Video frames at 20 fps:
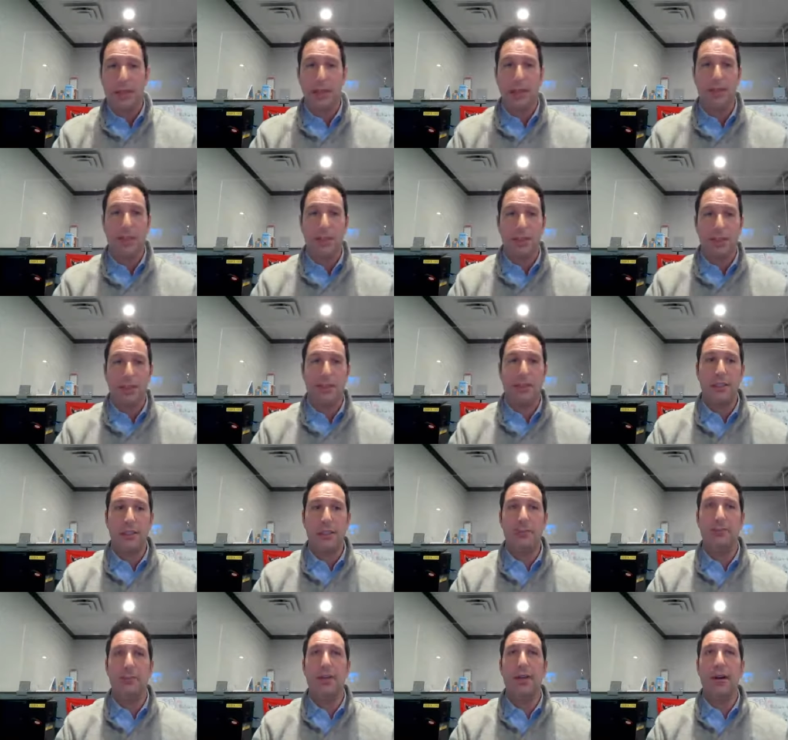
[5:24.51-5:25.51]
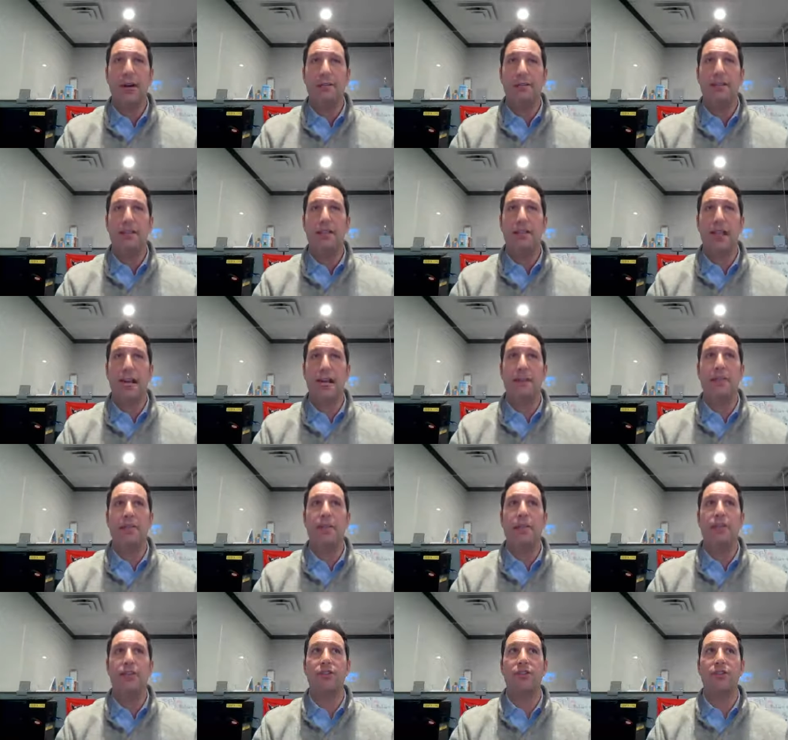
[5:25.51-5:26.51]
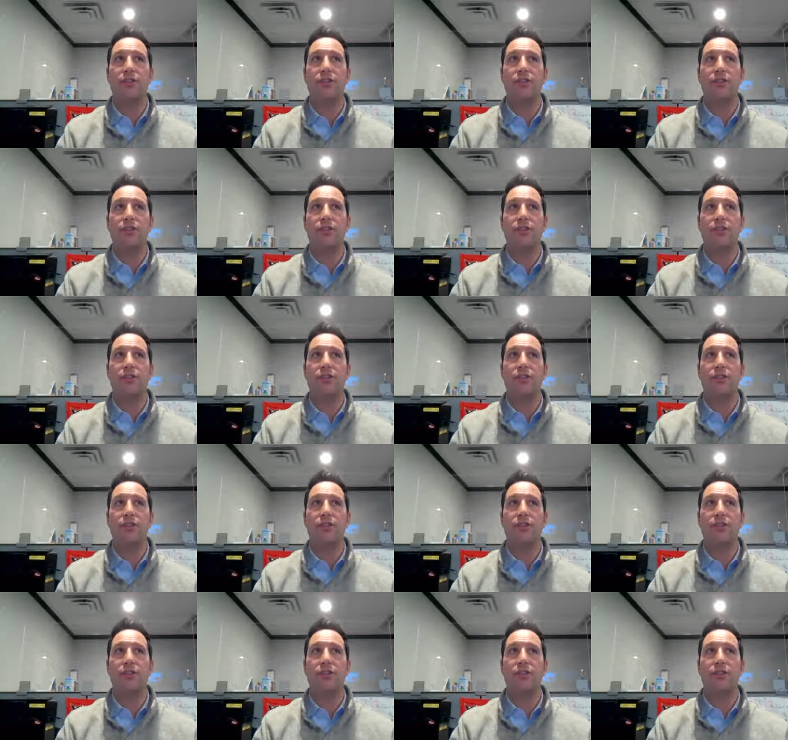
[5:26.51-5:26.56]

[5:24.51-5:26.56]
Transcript: they just seem to have these games that